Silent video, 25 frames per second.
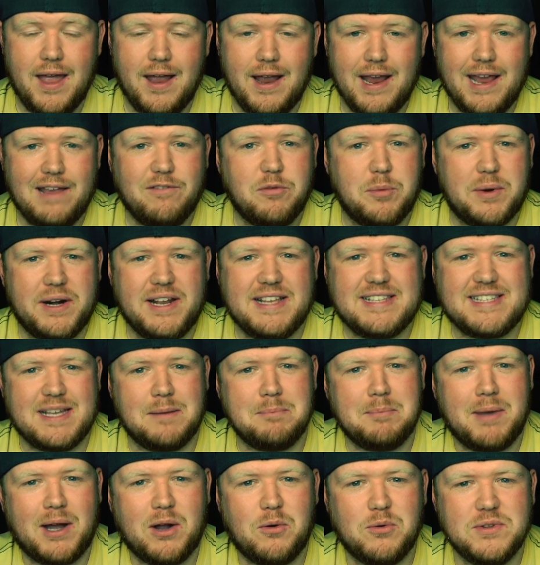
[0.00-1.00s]
Hey everybody,
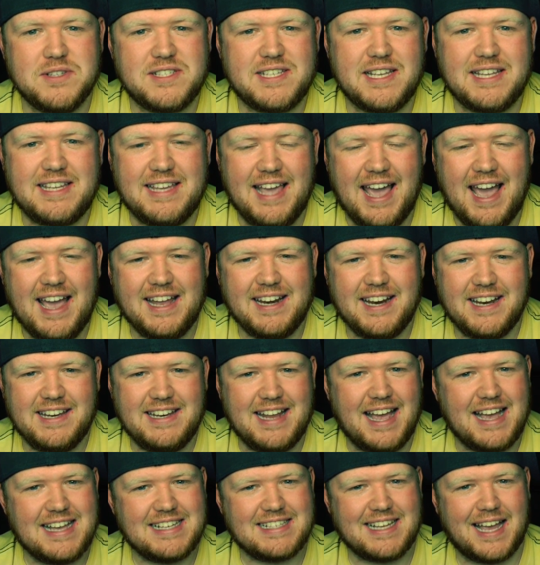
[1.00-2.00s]
Sam back once again, and
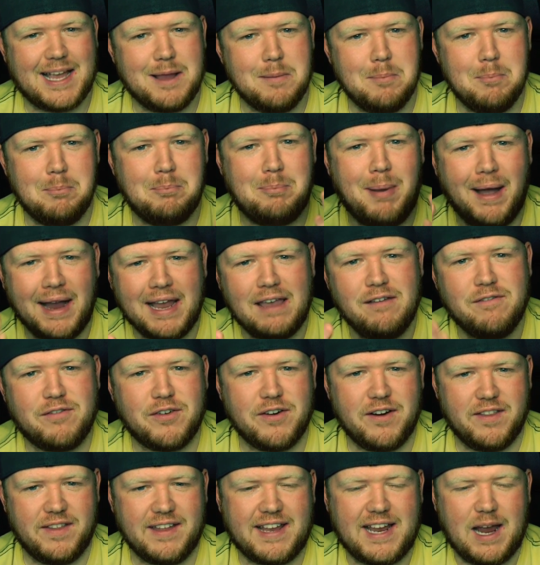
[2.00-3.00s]
yes, I am back in
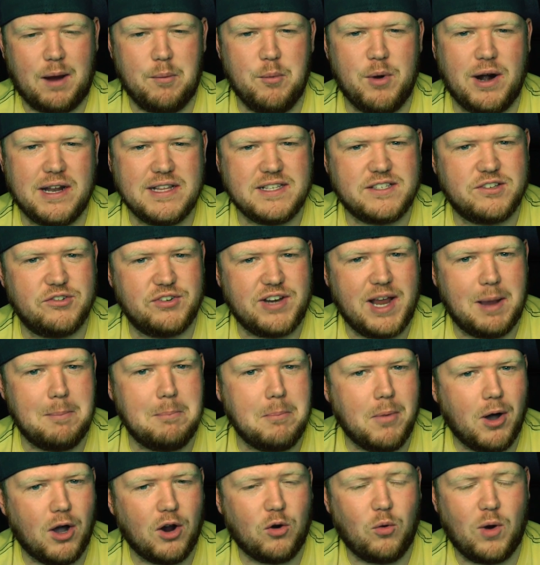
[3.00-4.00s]
front of the camera answering yet
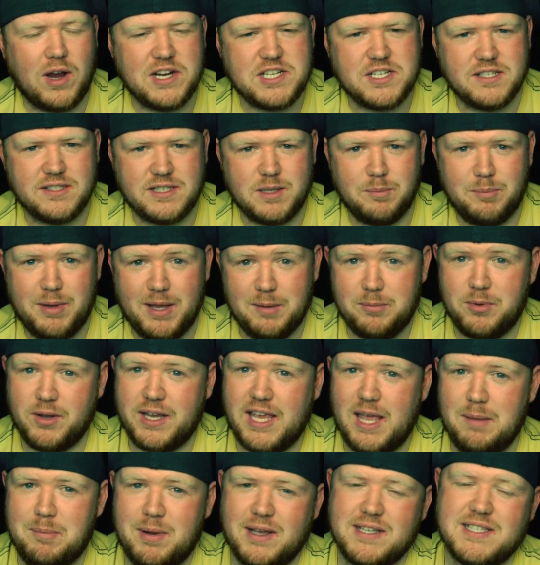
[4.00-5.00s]
more questions that people
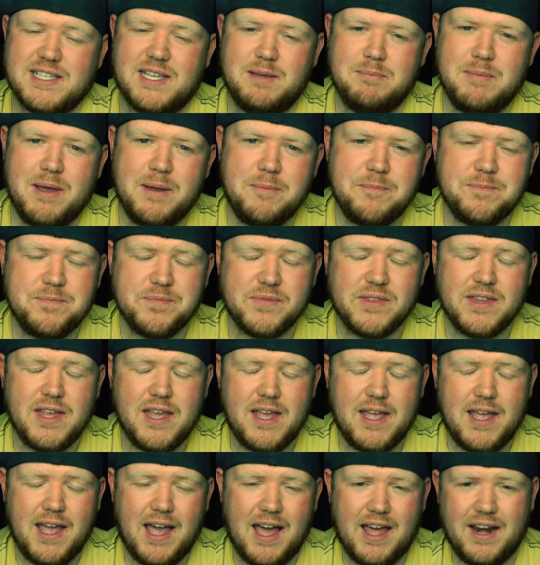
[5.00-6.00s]
keep asking me.
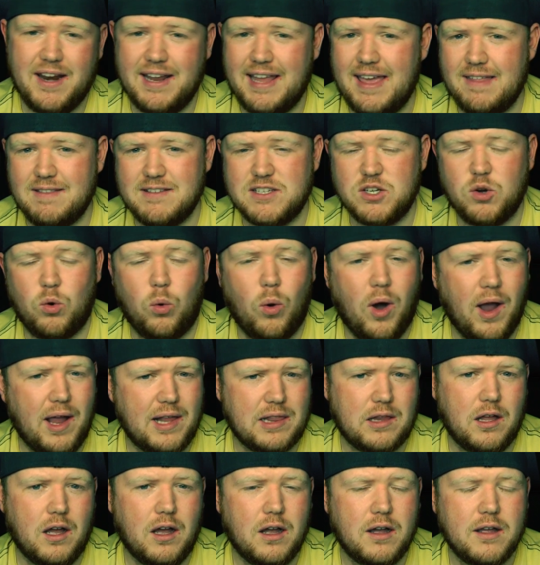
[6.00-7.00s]
And I get this quite
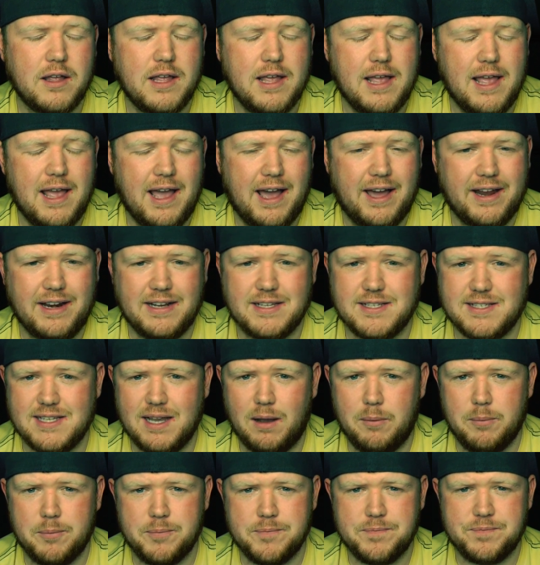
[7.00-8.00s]
a lot, and it's
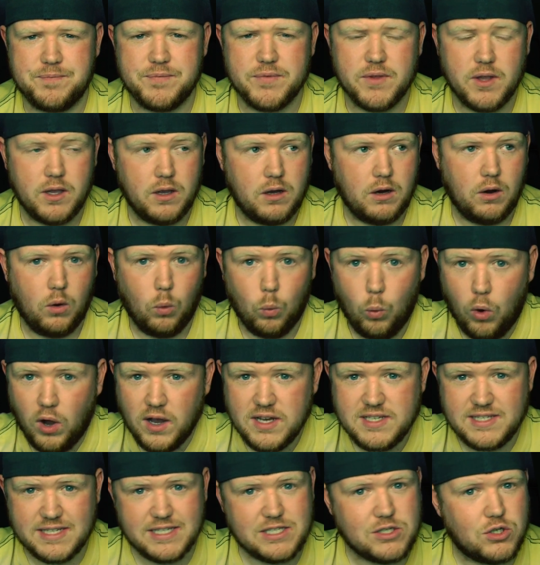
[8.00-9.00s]
Sam,
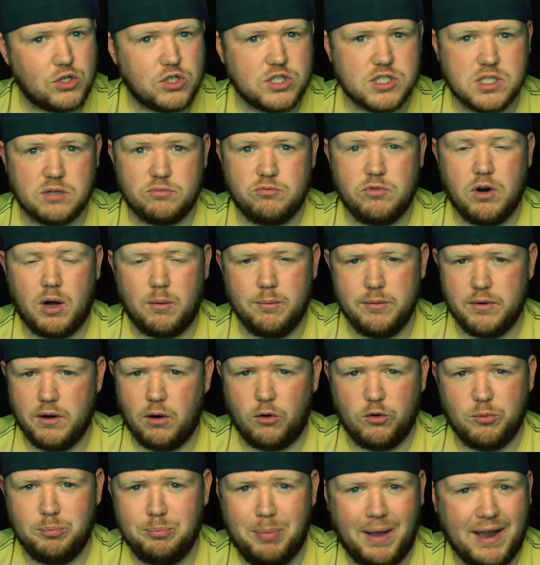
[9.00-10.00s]
what is this custom ROM you're
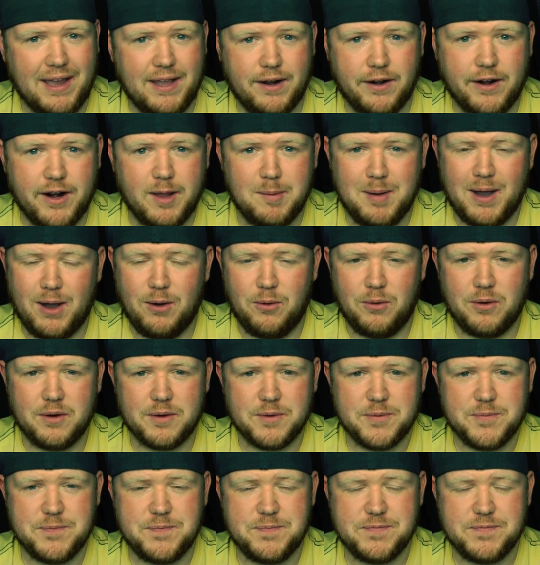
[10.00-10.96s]
always banging on about?